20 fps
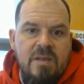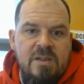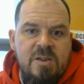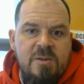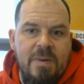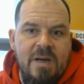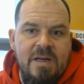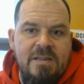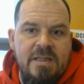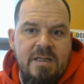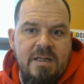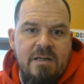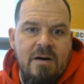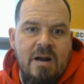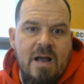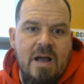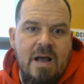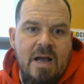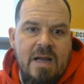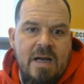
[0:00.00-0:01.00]
The
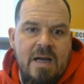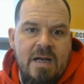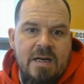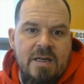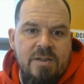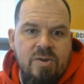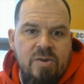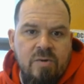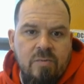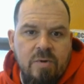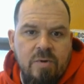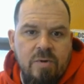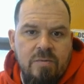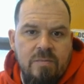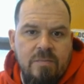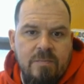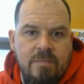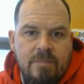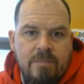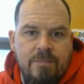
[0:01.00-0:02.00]
spectator ion is the
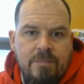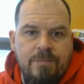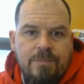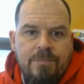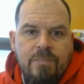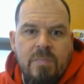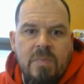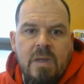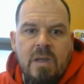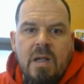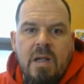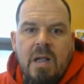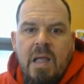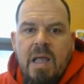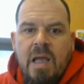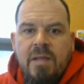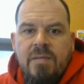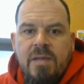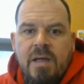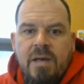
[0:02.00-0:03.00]
root,
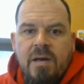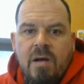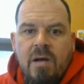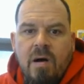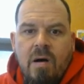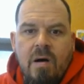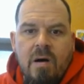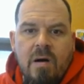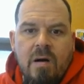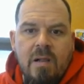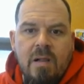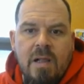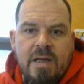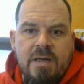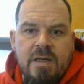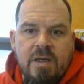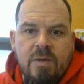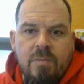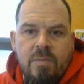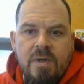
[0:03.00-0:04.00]
and then all
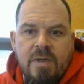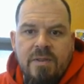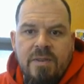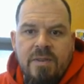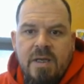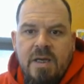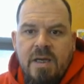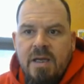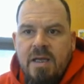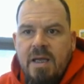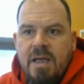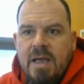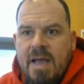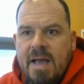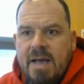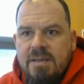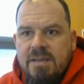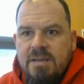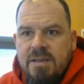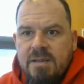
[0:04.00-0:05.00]
ending with ic
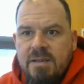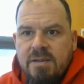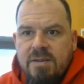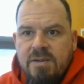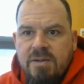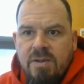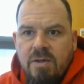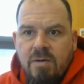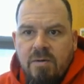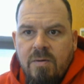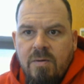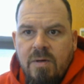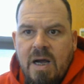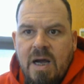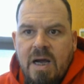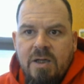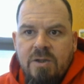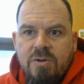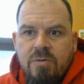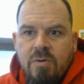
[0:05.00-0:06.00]
acid. So
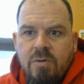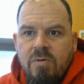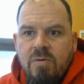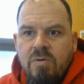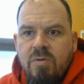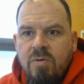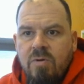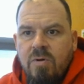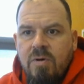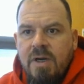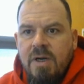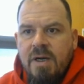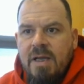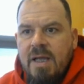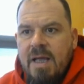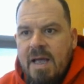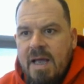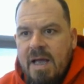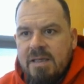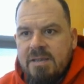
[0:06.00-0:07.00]

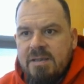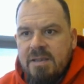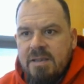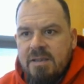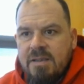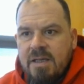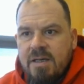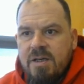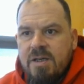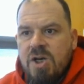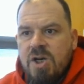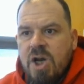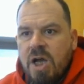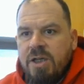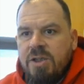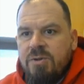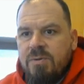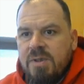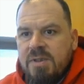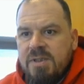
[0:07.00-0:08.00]
hydrochloric acid, then
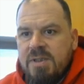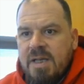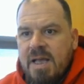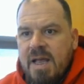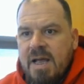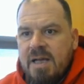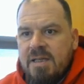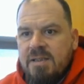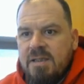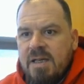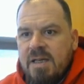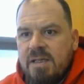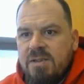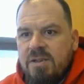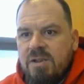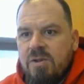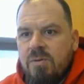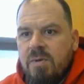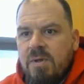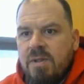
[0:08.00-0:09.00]
nitrous acid
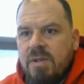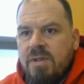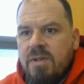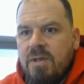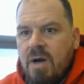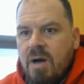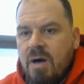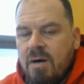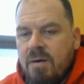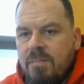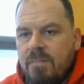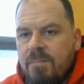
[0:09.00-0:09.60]
has to do with